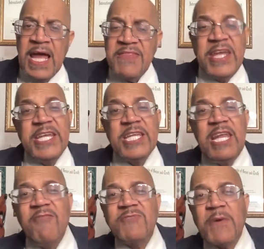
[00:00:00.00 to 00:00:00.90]
They need
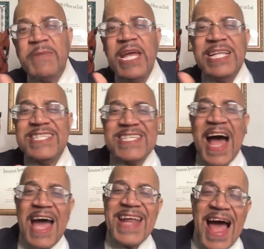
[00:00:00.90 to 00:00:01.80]
deliverance from the
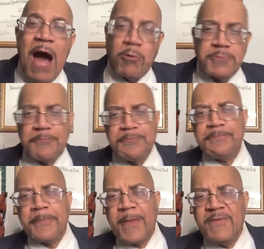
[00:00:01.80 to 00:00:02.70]
inside out.
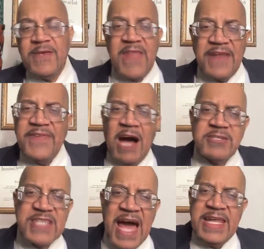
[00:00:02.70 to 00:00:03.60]
See, it's not the
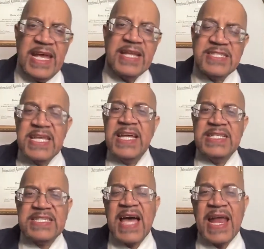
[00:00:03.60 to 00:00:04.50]
outside in, it's the
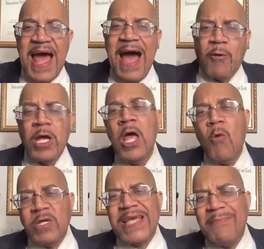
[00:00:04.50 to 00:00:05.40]
inside out.
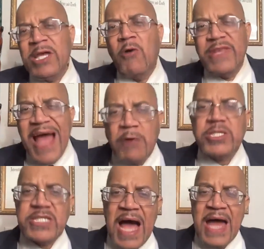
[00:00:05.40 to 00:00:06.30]
What's happening on the
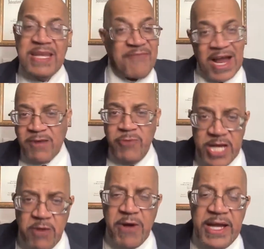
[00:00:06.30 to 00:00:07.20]
outside, if I can
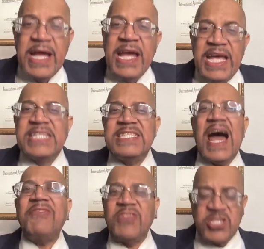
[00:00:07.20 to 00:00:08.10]
reiterate, is
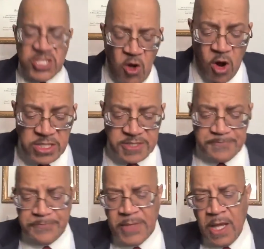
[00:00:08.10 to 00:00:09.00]
not the source.
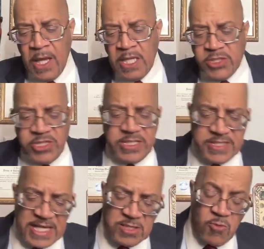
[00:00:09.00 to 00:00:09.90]
So
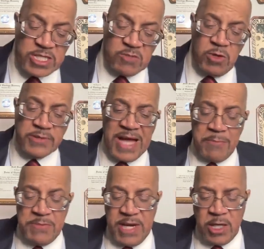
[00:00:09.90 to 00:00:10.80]
Jesus asked the question, Wilt thou
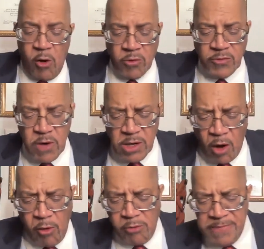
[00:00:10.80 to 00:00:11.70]
be made whole? The word
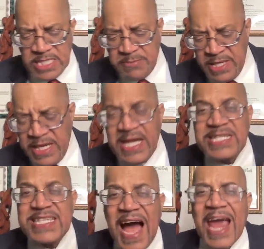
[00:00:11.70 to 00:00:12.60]
whole means to be
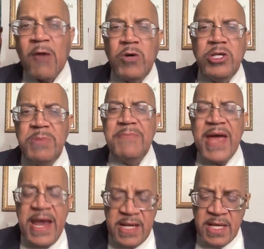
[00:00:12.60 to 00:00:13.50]
entire. Will you be
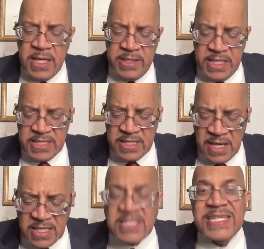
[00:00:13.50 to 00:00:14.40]
made the,
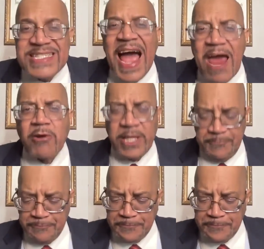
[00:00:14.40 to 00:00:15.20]
uh, entirely?